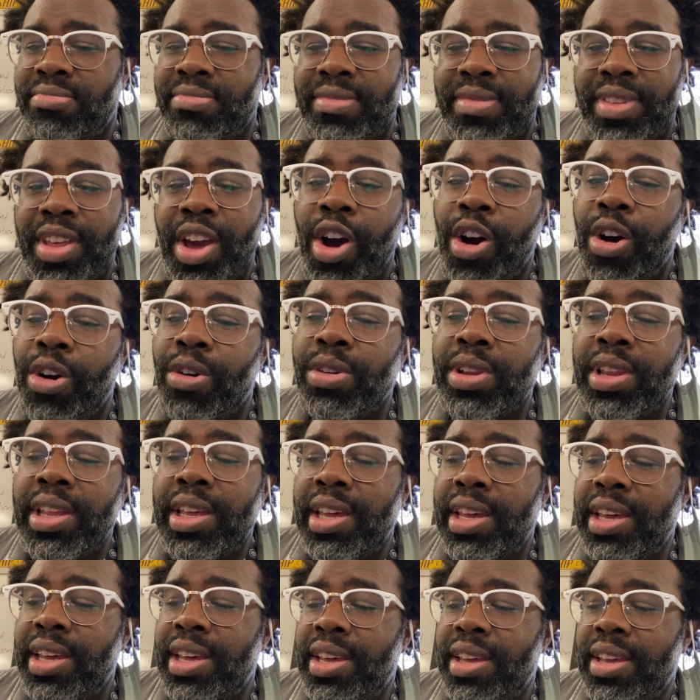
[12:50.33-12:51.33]
The
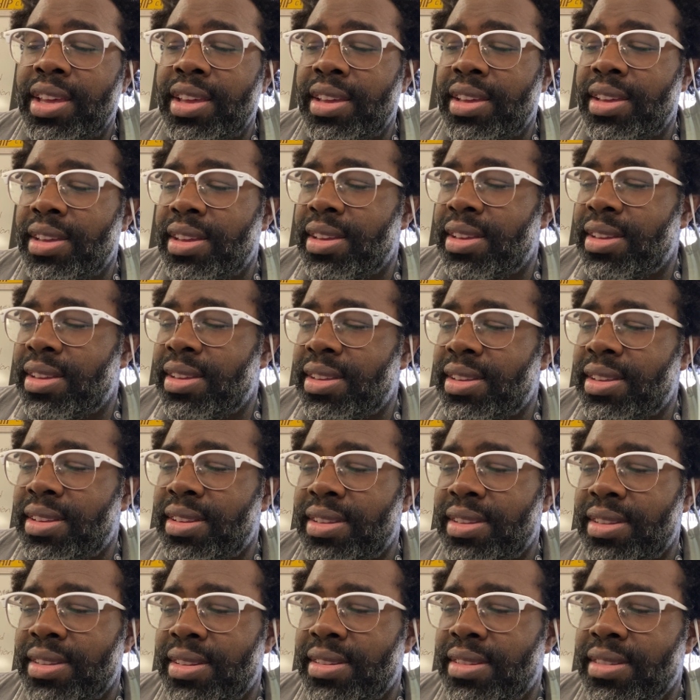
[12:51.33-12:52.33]
only
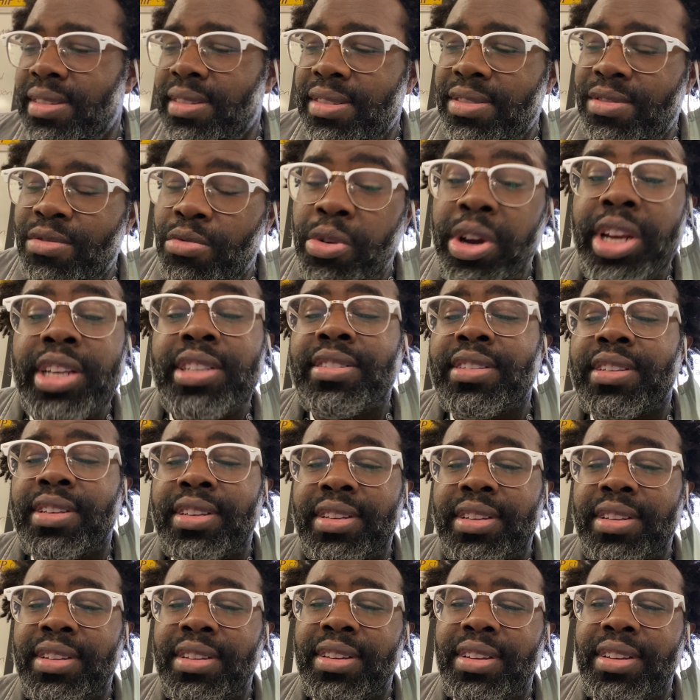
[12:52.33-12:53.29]
risk